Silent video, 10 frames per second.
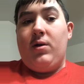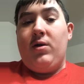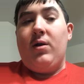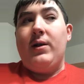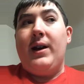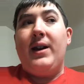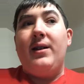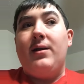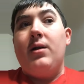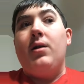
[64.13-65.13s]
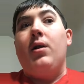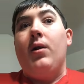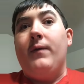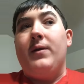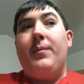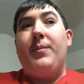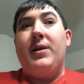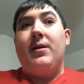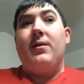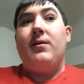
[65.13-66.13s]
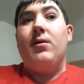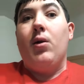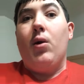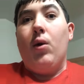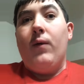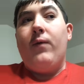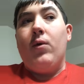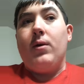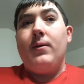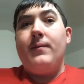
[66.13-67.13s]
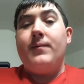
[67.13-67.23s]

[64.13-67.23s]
John 8, Philippians 4,